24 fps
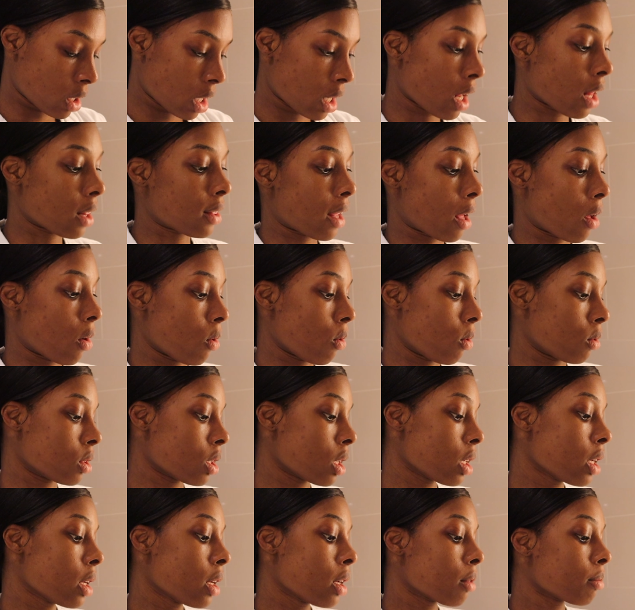They're not that old,
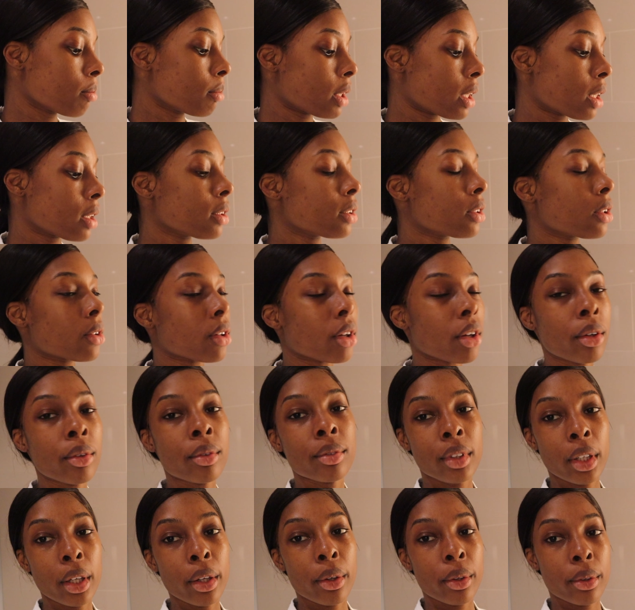but you know
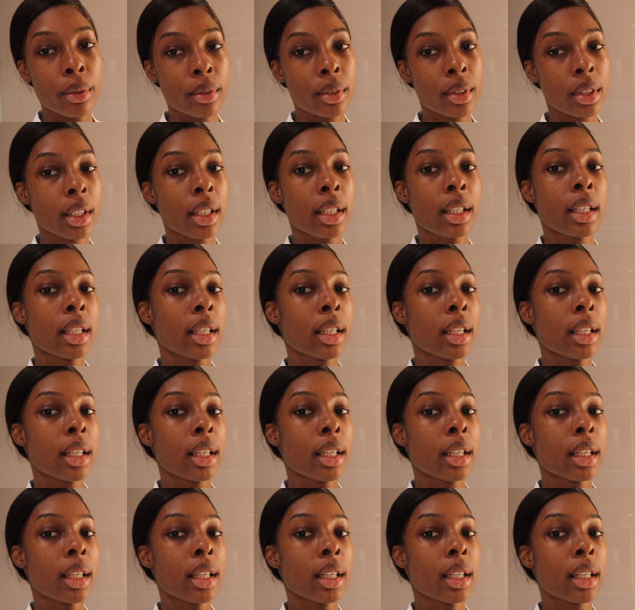they're old.